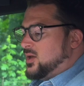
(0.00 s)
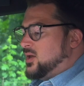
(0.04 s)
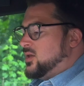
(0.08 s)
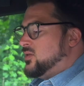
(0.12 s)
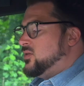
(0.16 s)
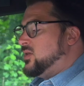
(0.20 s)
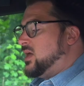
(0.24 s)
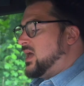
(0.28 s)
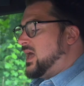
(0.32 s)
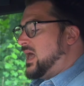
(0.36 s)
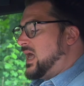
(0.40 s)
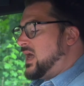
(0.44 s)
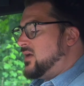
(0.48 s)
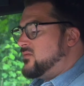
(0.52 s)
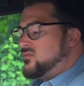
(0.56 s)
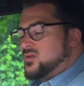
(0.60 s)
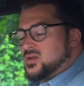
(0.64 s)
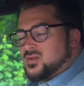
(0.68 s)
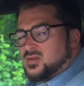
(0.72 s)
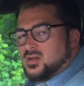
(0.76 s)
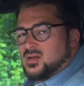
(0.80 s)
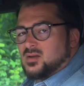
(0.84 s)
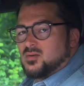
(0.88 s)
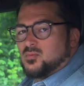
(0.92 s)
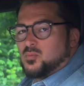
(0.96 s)
that
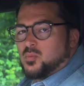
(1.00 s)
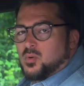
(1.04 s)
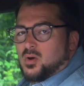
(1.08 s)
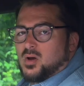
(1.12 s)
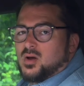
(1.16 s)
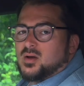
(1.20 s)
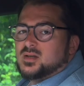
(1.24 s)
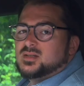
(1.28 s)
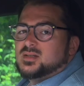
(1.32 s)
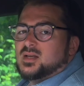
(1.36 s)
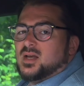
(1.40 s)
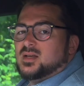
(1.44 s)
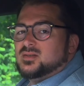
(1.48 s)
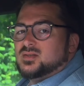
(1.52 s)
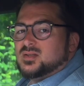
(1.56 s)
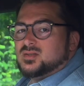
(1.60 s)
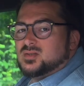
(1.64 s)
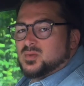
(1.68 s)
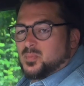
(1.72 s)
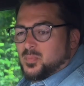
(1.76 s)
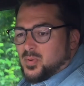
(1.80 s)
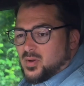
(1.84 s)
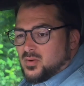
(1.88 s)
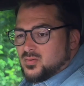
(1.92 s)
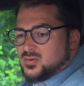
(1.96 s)
everything works as it's
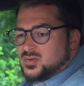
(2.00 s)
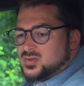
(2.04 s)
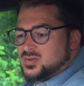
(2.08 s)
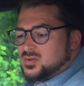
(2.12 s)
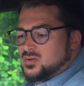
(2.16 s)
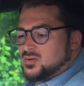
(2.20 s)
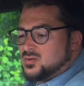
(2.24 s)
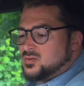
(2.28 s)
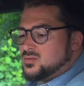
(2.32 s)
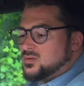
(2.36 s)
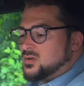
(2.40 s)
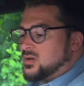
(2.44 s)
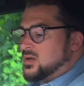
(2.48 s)
supposed to.